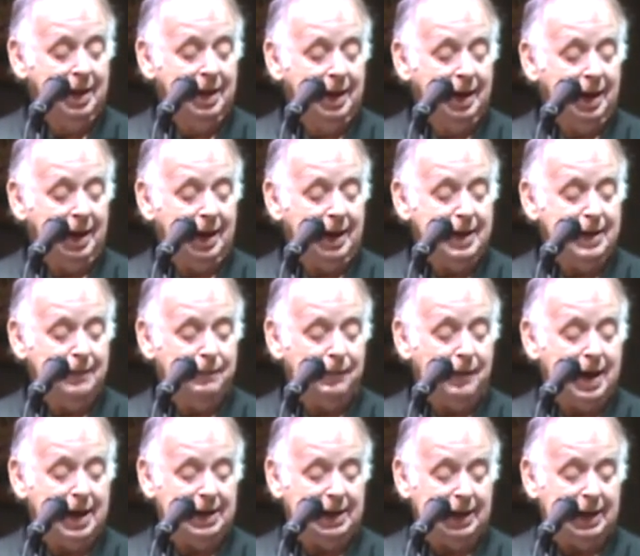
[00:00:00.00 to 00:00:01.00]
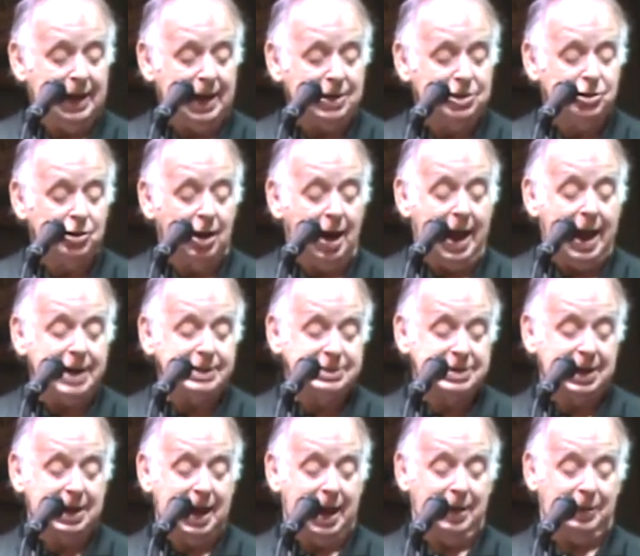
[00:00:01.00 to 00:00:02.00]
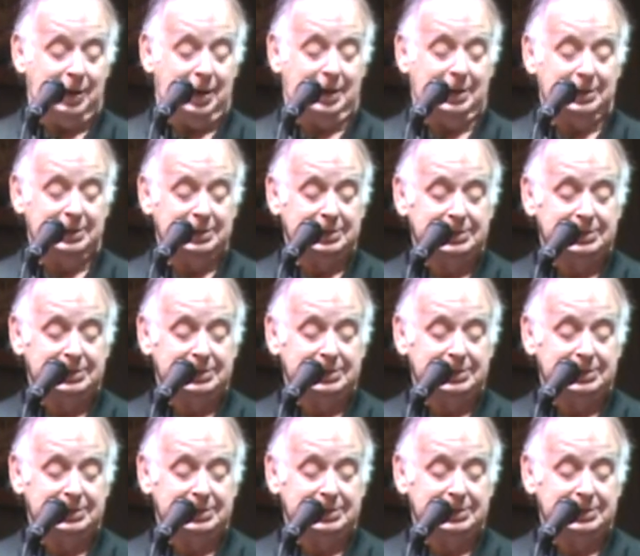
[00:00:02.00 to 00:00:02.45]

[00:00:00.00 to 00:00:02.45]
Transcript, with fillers: Uh, you finally get your head together